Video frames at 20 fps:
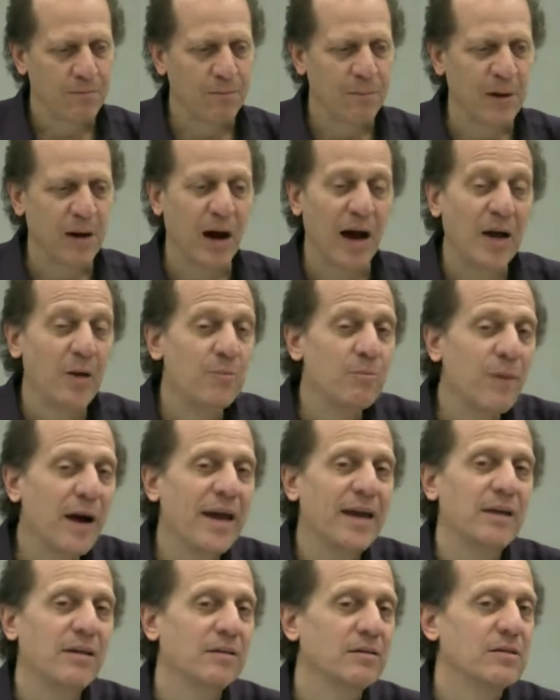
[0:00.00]
But I
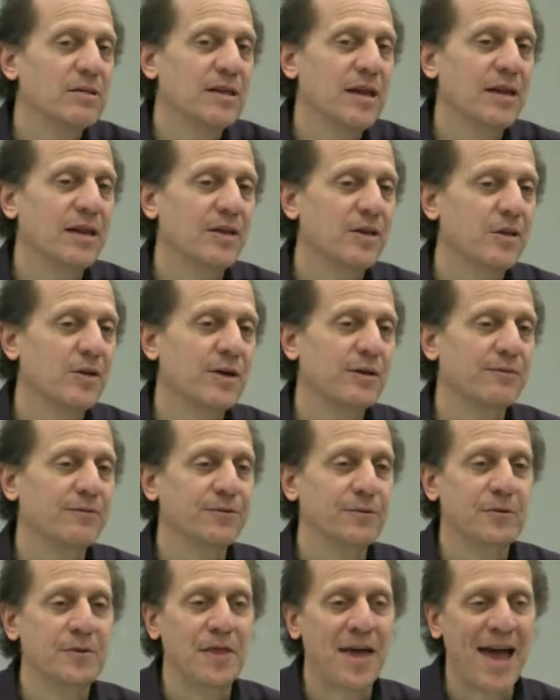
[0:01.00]
might say, you know what,
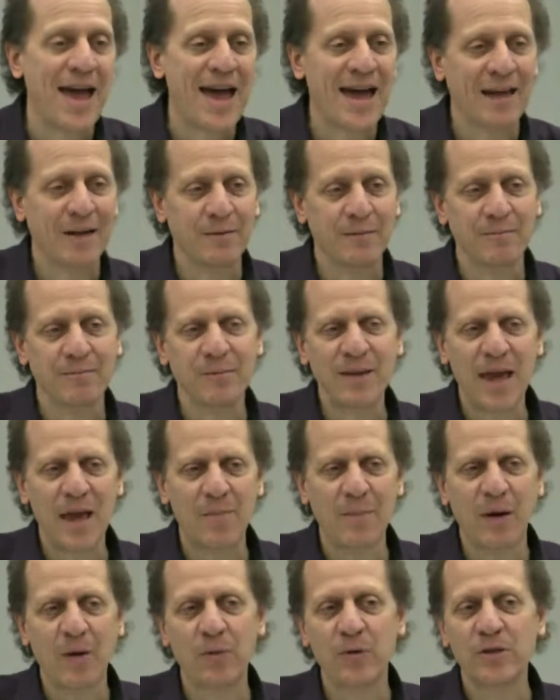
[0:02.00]
for that, yeah,
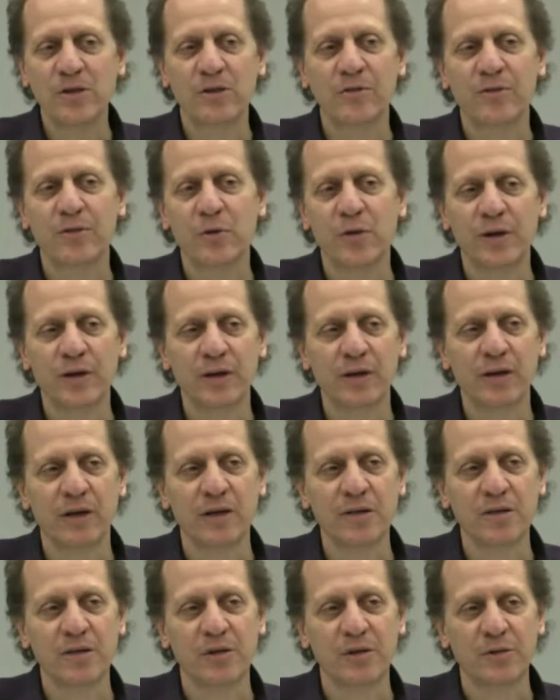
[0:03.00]
my risk of going
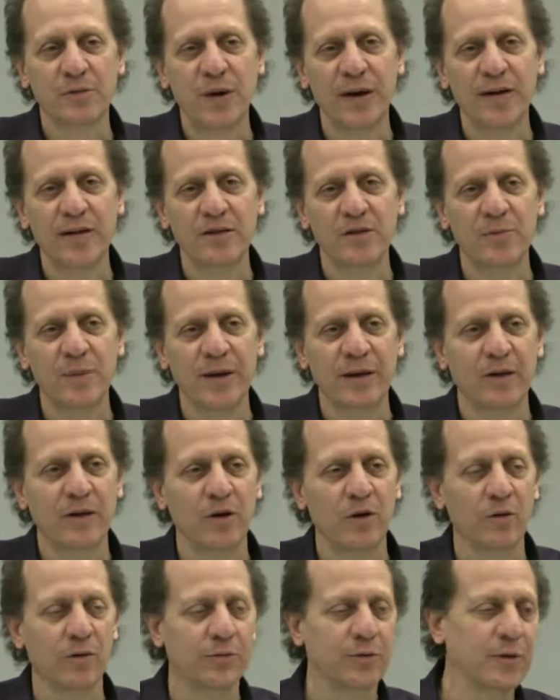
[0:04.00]
osteoarthritis might
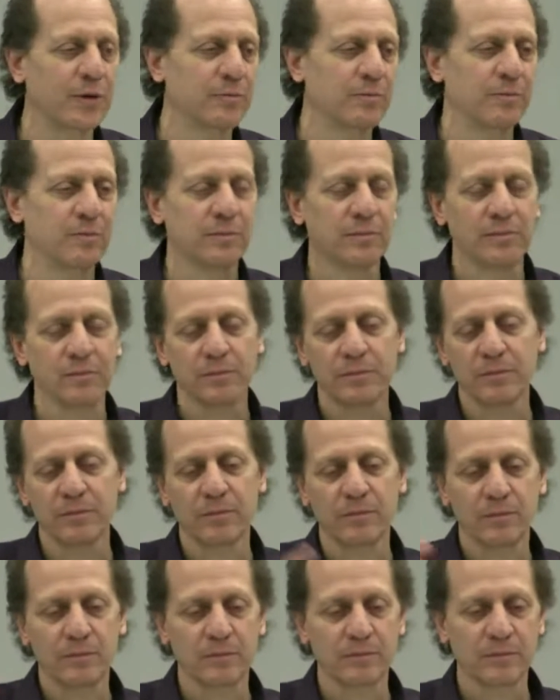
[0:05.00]
go from
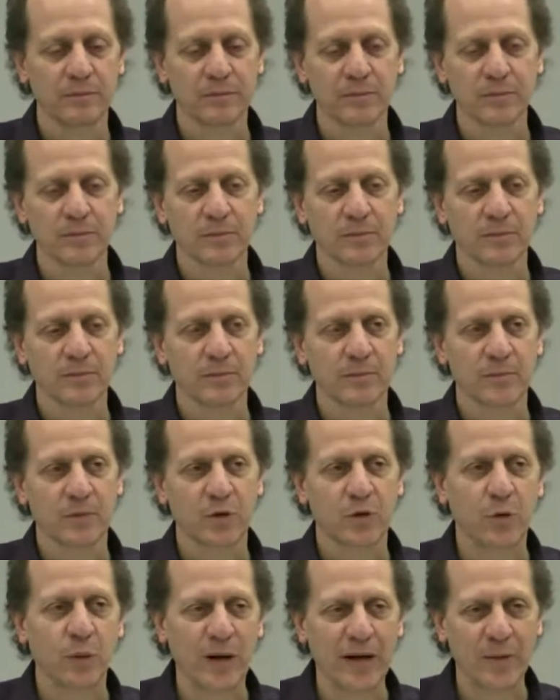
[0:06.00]

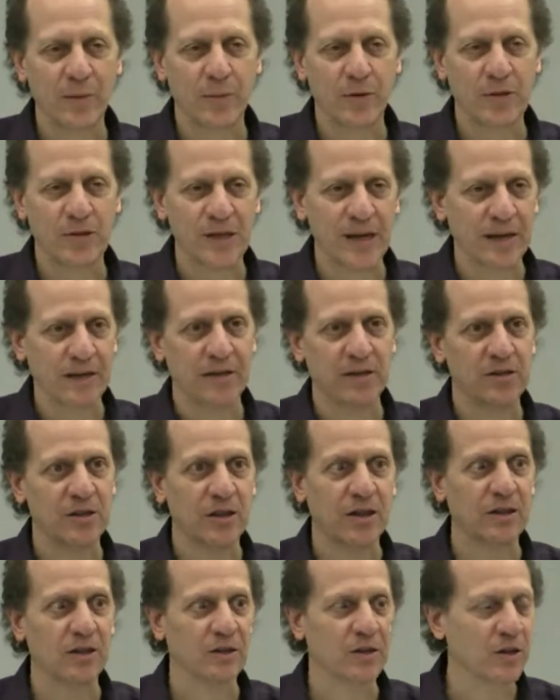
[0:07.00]
20%, because
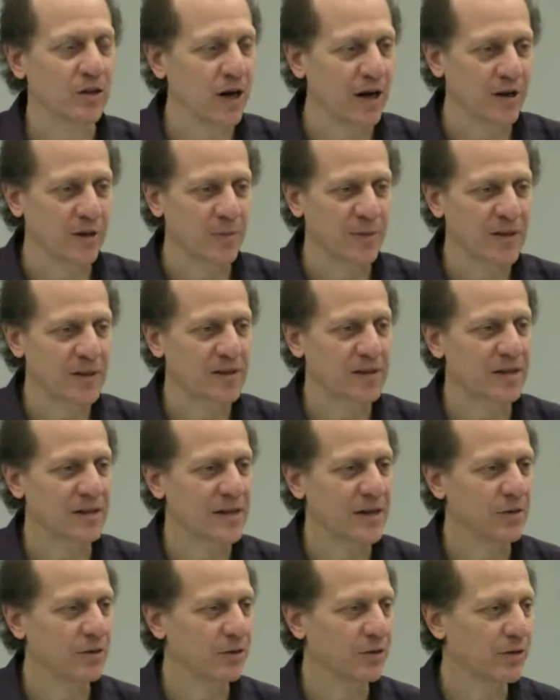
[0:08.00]
you got your
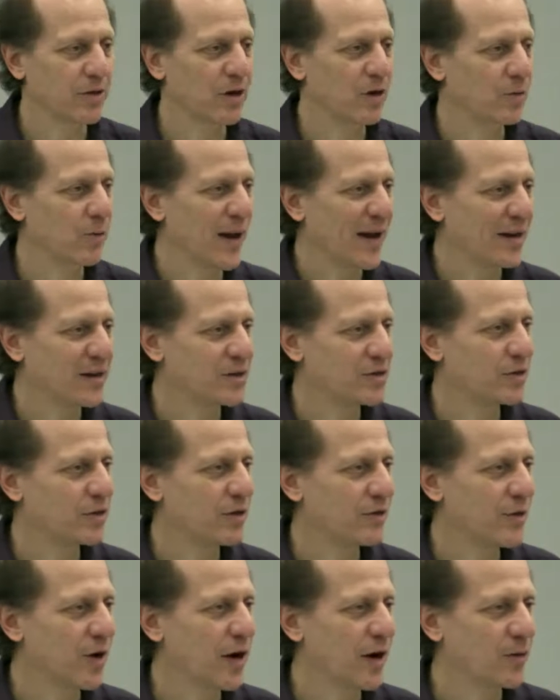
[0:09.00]
meniscus out already, so you
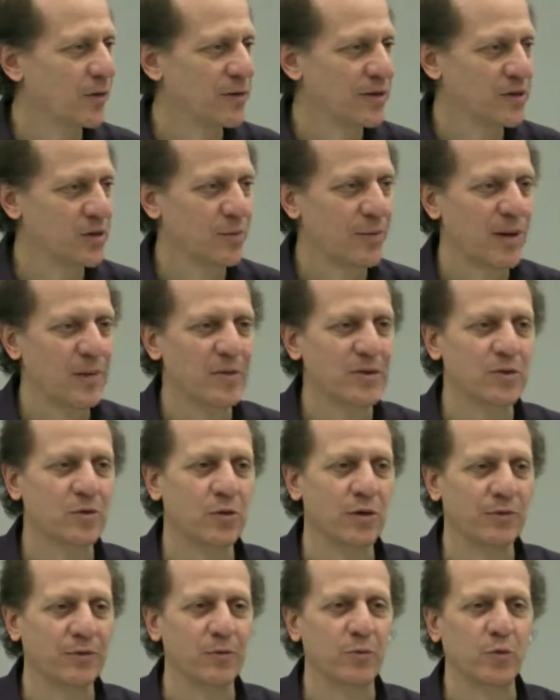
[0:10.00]
have a high risk. So maybe it's
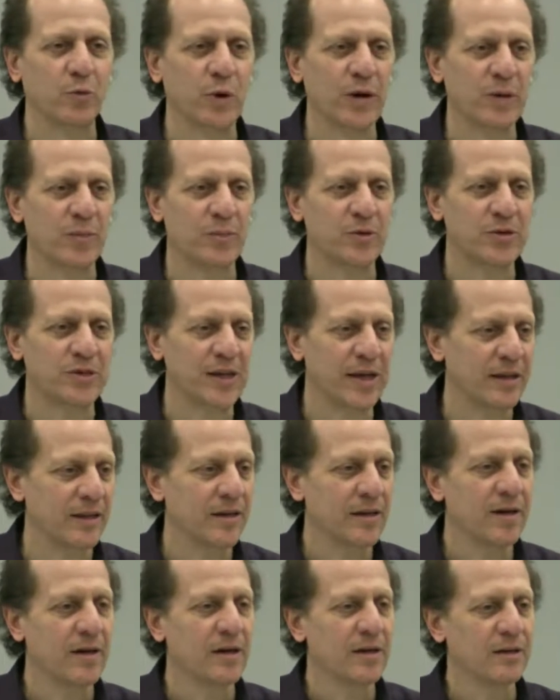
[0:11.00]
going from 20%
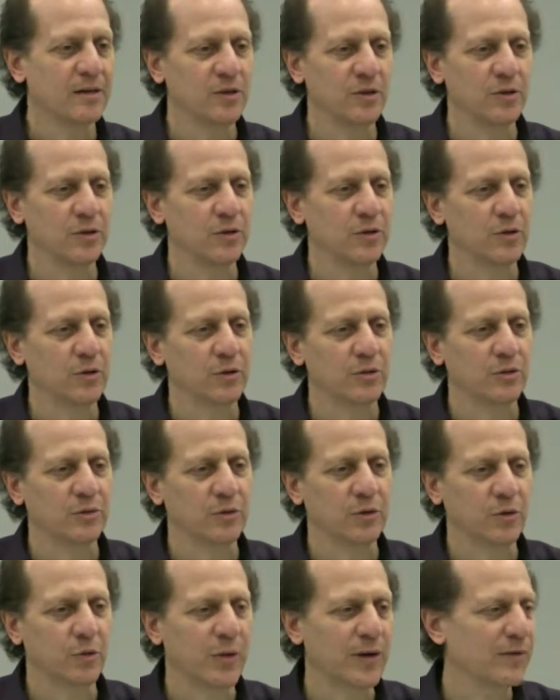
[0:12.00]
to
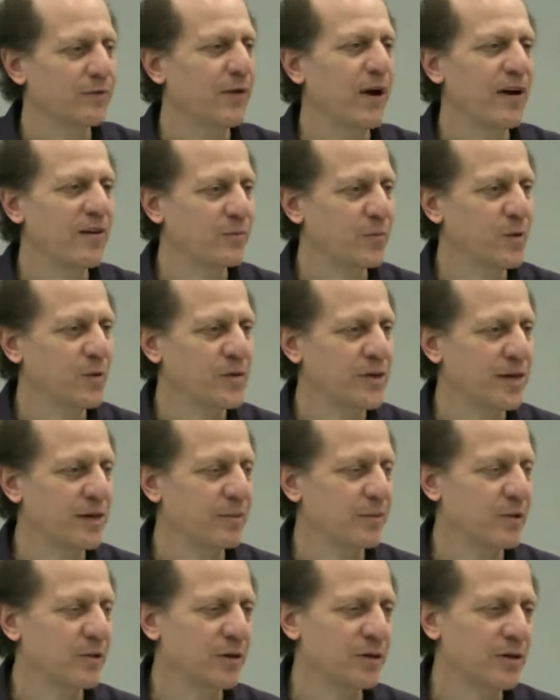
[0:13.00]
25%.
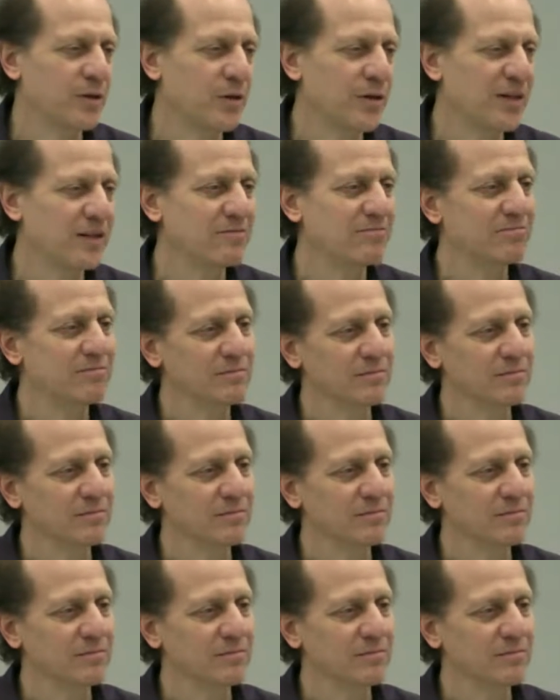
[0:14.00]
I'm going, you know what?